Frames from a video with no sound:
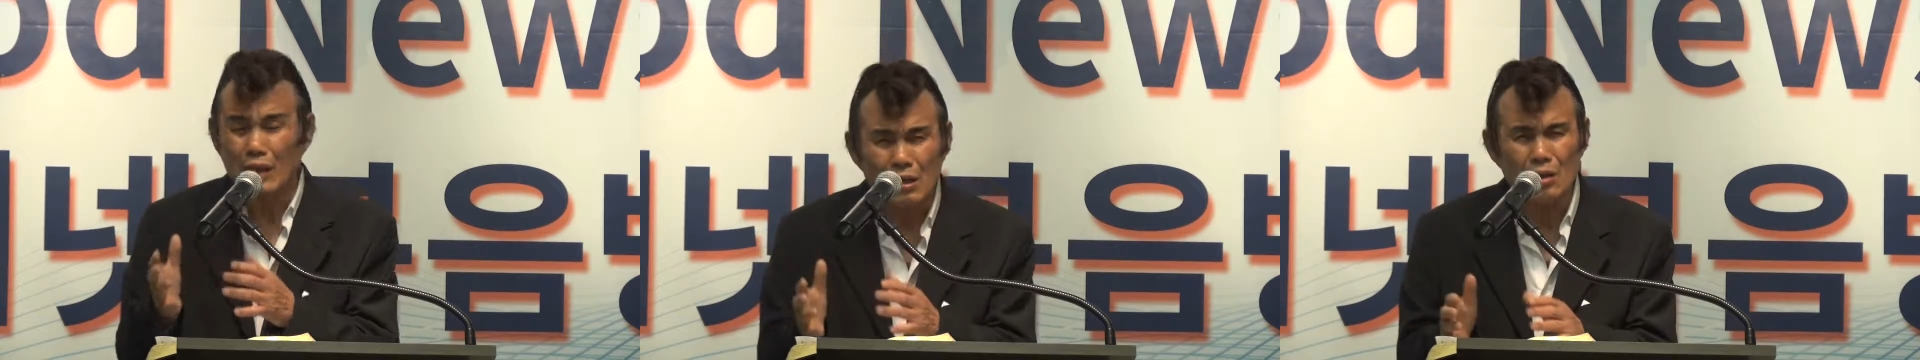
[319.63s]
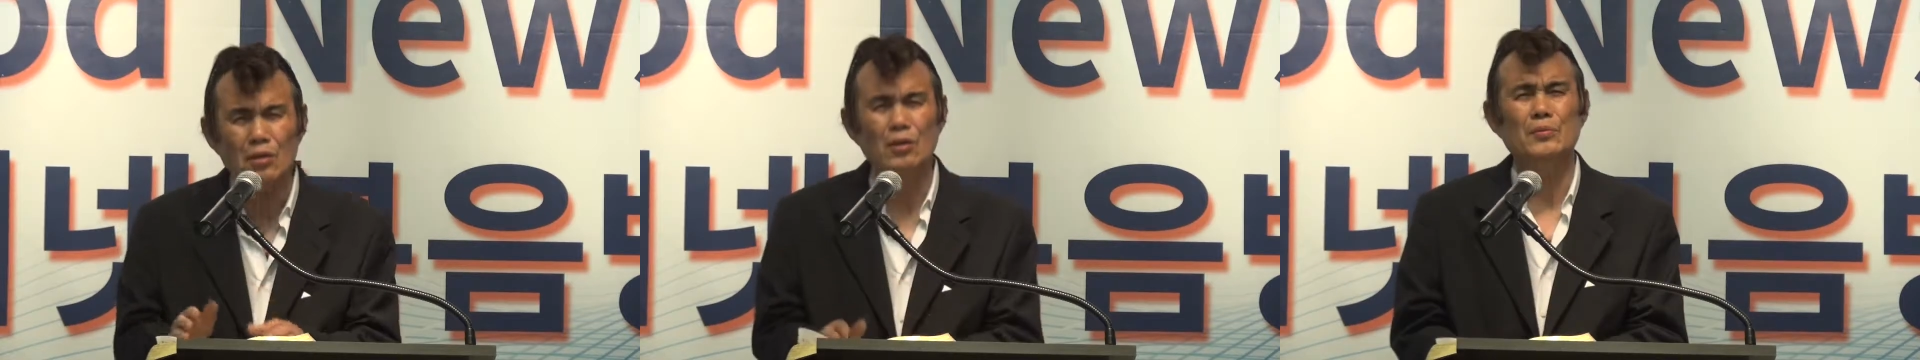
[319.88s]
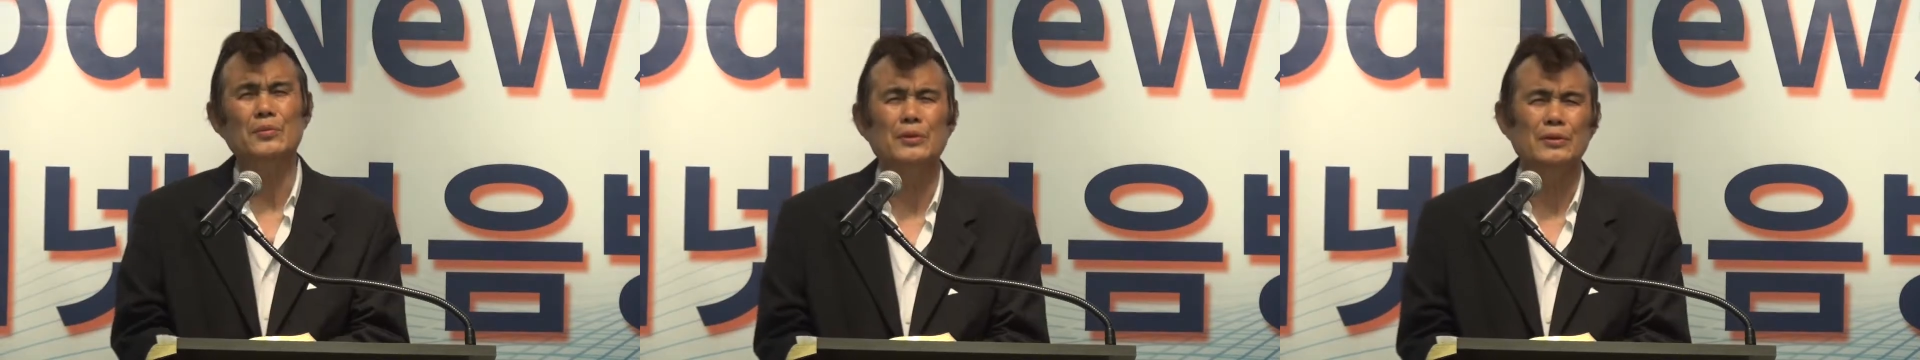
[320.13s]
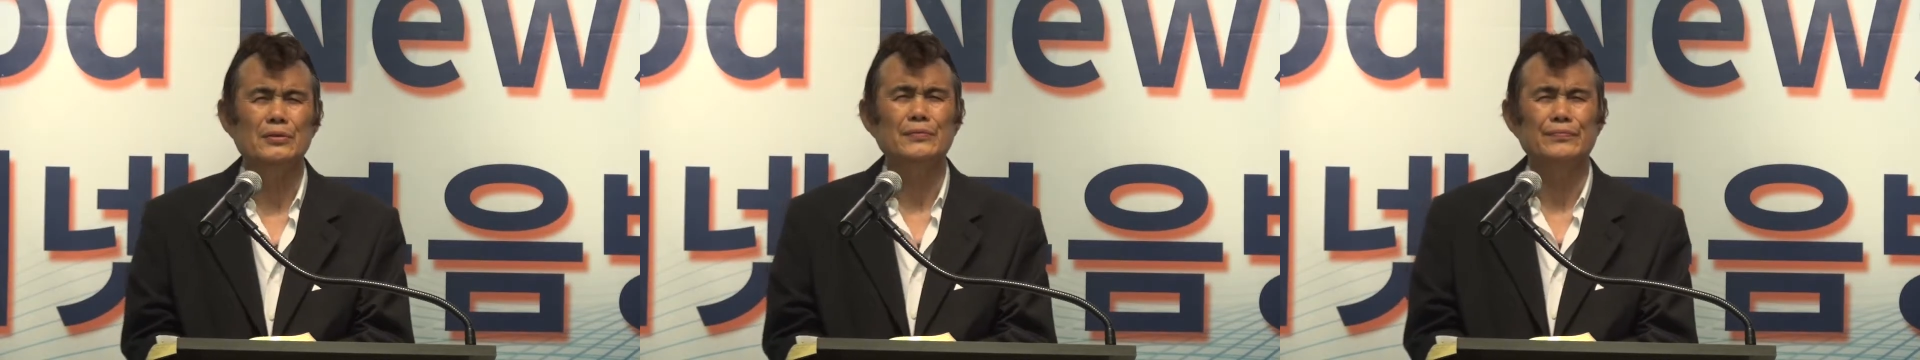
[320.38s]

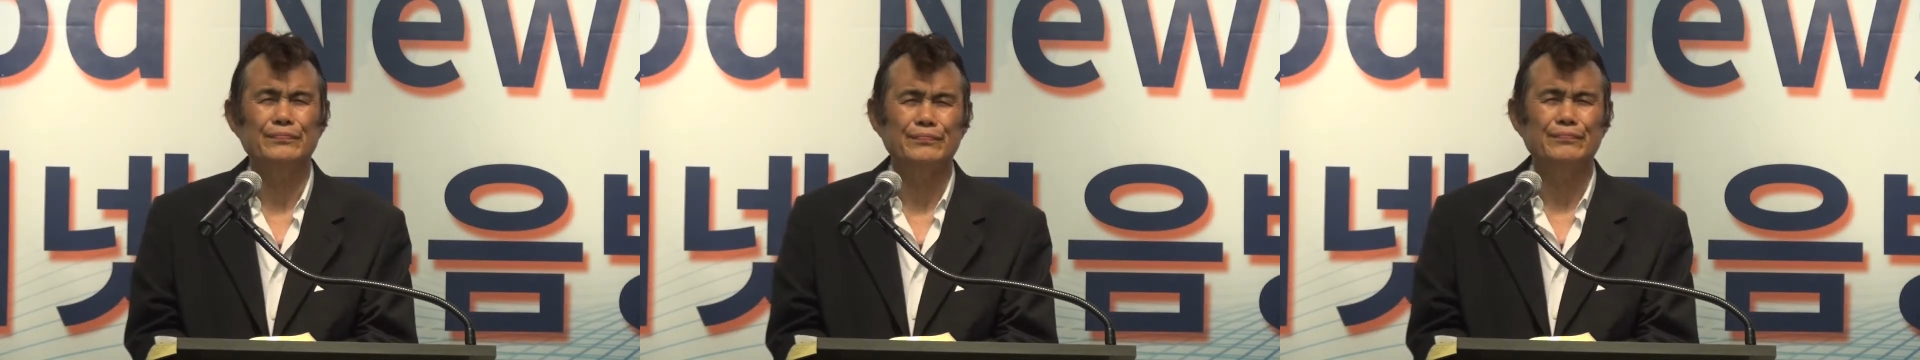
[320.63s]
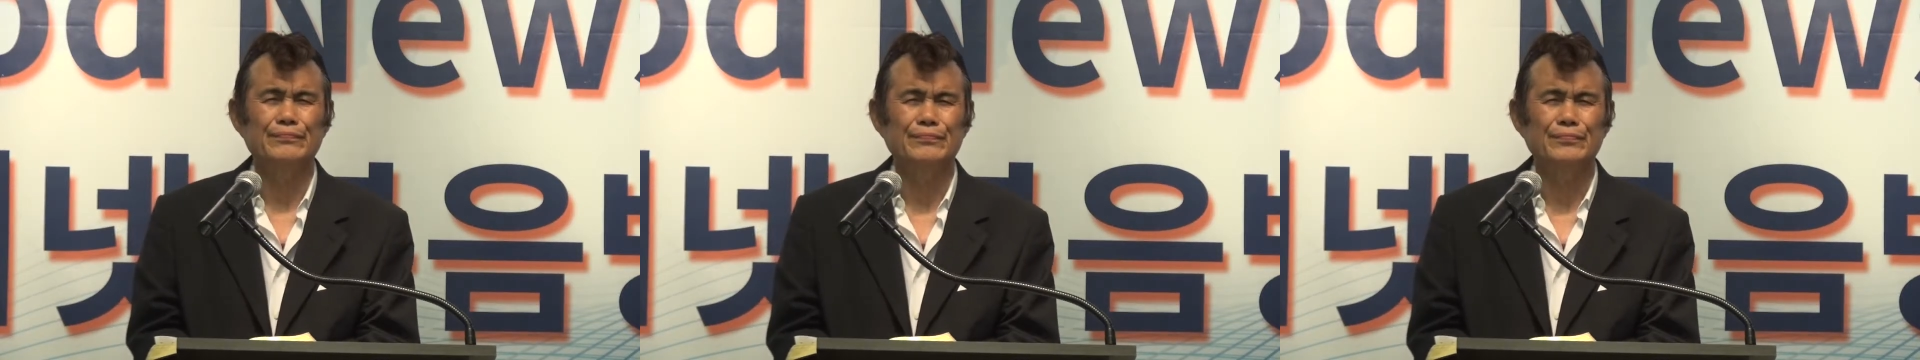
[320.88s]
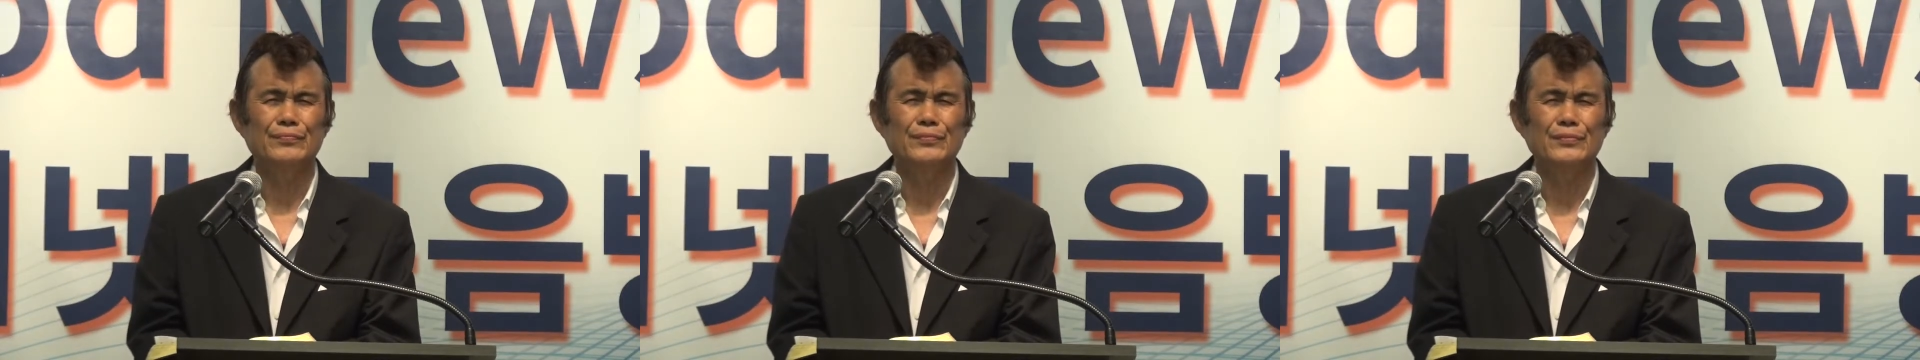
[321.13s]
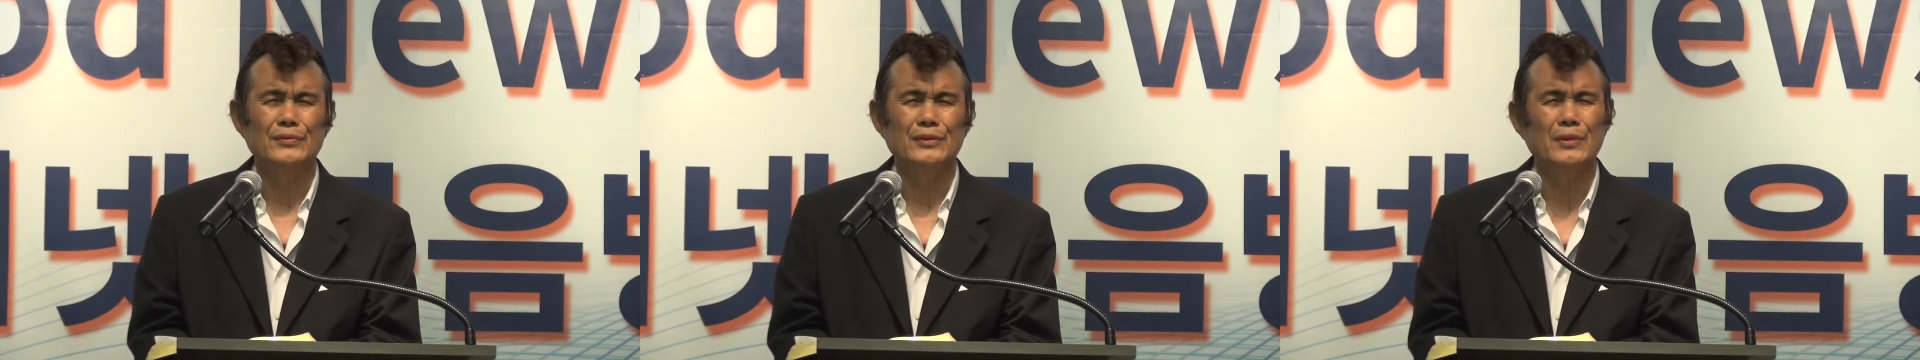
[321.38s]
love.
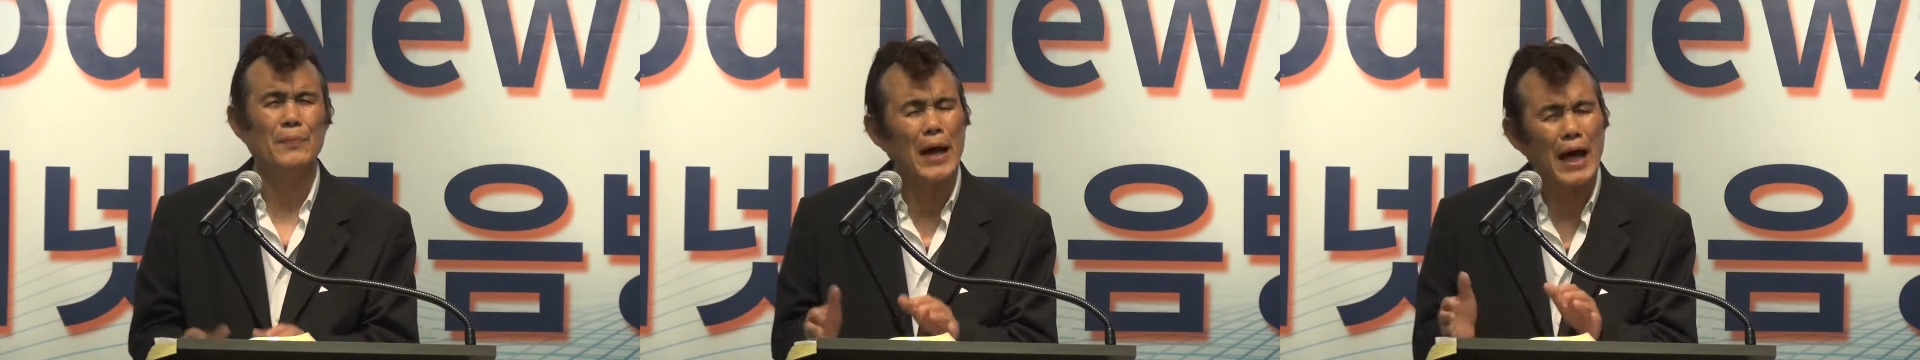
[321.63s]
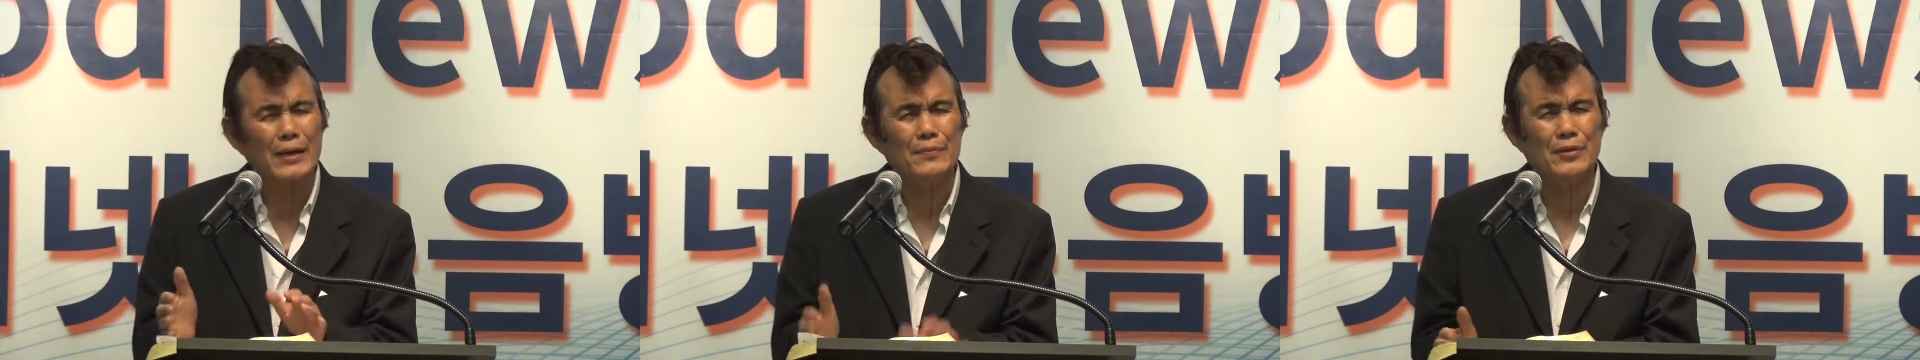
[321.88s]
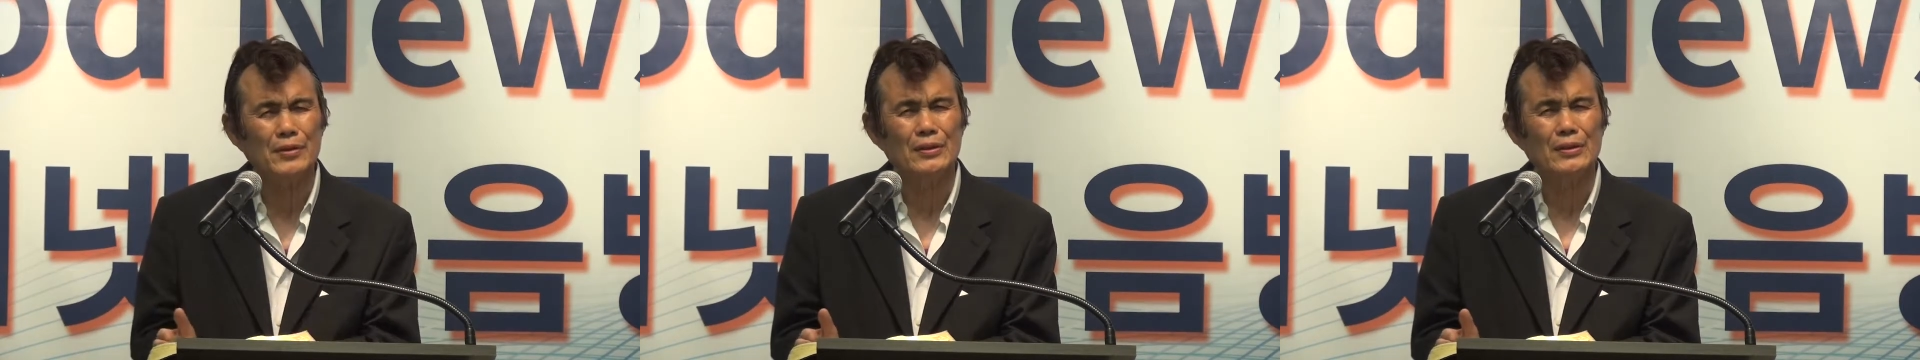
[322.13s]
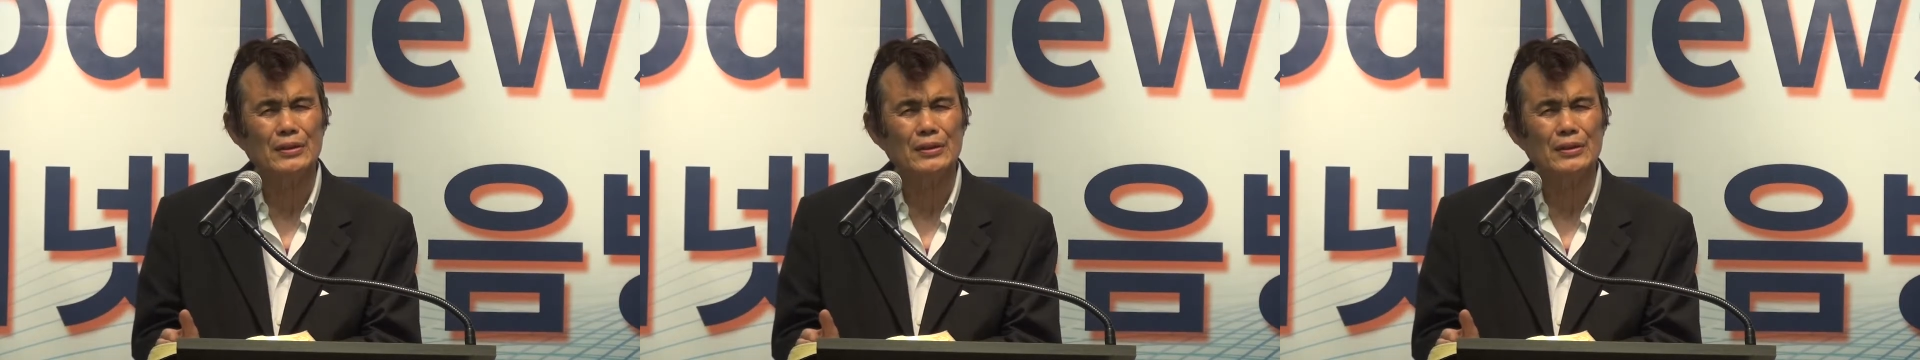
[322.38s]
The Bible.